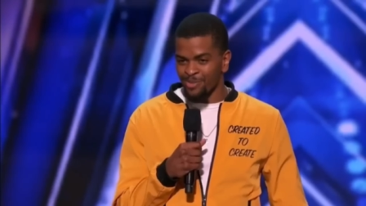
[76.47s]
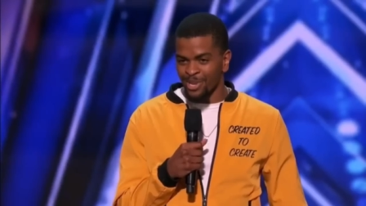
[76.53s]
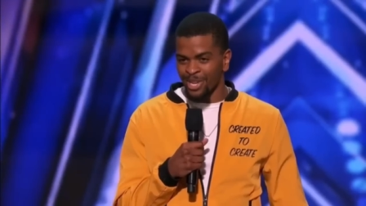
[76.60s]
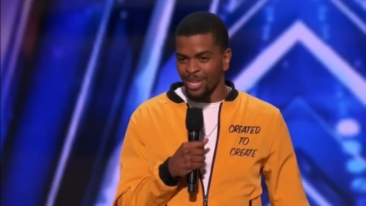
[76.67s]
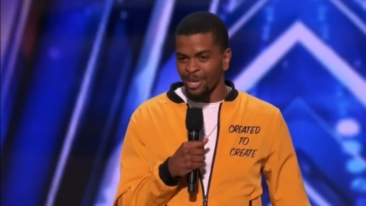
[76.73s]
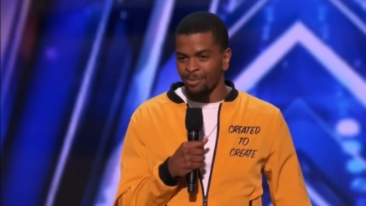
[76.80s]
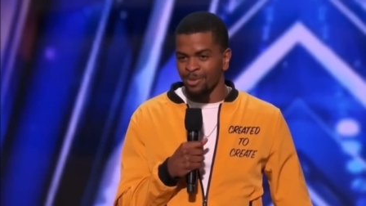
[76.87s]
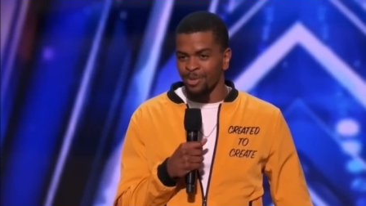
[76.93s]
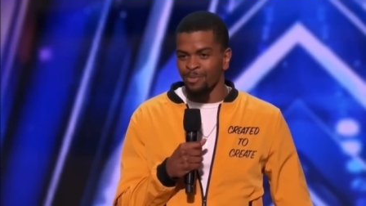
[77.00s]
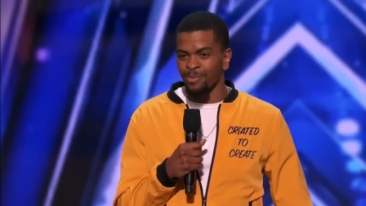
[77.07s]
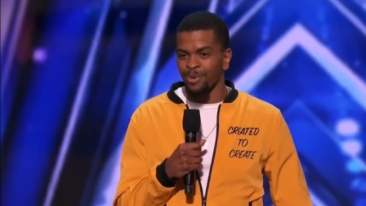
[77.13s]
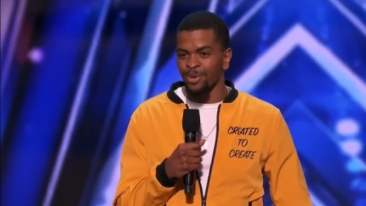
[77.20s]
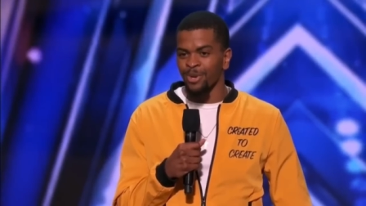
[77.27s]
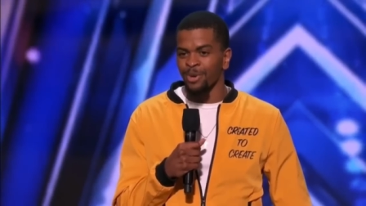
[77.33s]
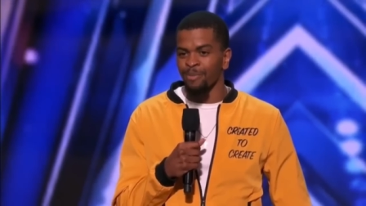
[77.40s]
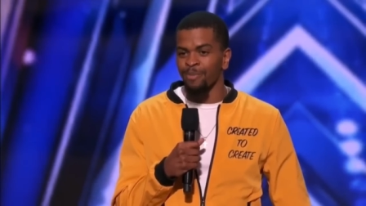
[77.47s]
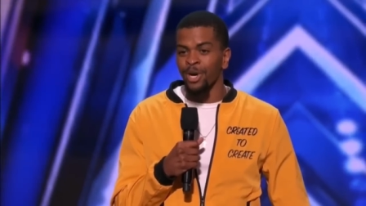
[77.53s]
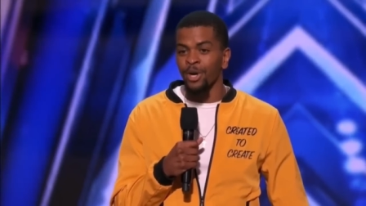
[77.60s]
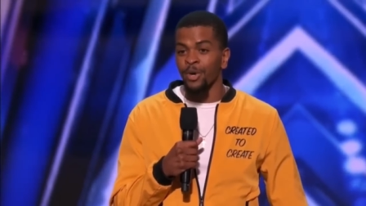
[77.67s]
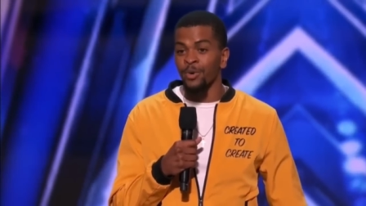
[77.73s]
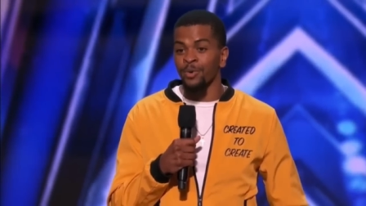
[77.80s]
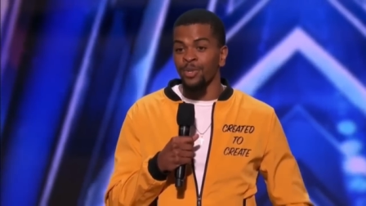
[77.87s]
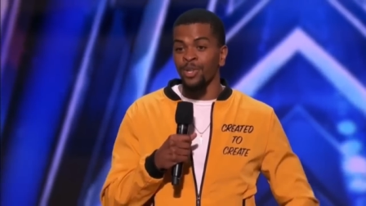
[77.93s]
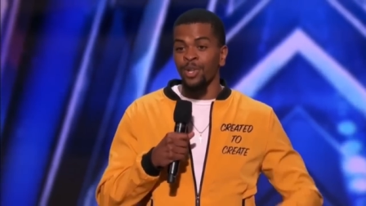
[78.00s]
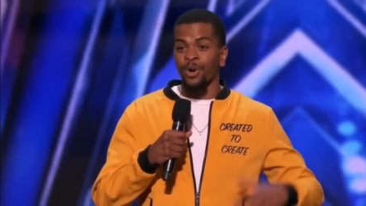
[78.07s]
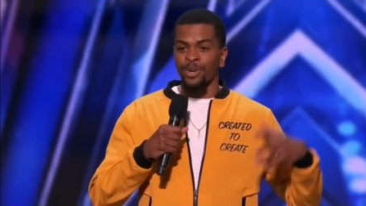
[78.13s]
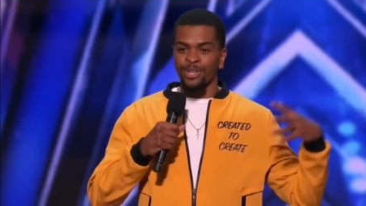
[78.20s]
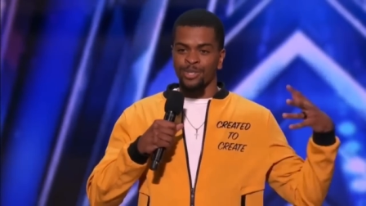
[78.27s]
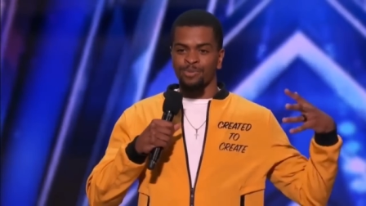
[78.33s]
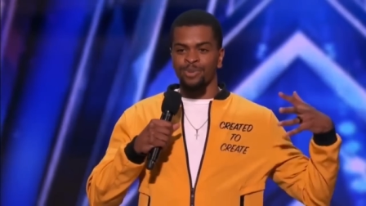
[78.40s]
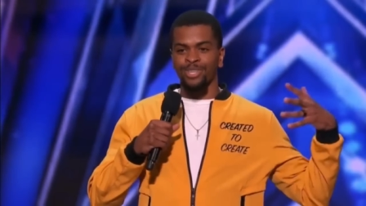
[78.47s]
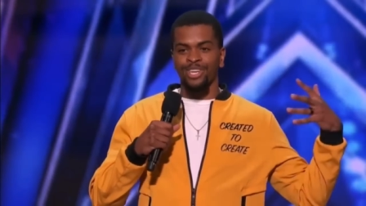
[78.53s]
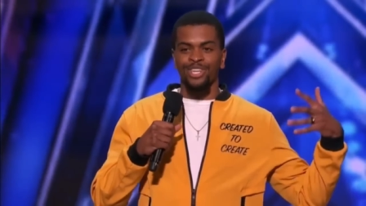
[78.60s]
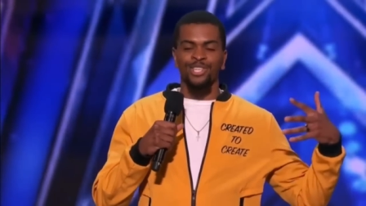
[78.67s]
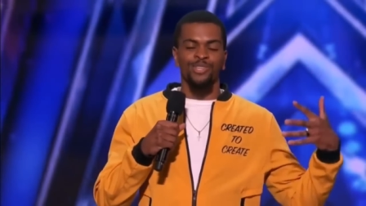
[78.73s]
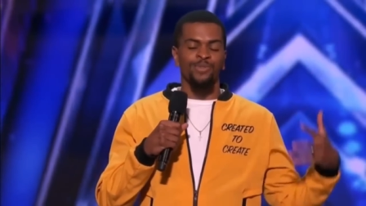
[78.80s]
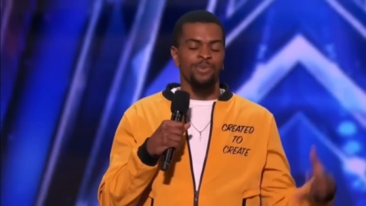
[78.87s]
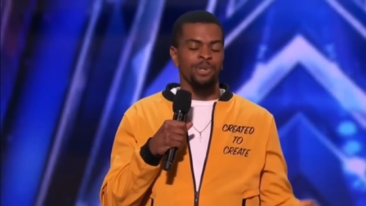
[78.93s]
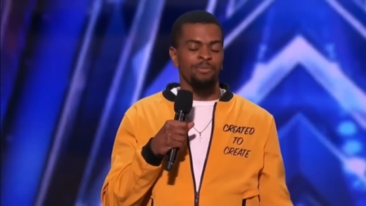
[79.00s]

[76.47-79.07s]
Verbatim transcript: of being able to put on my own large production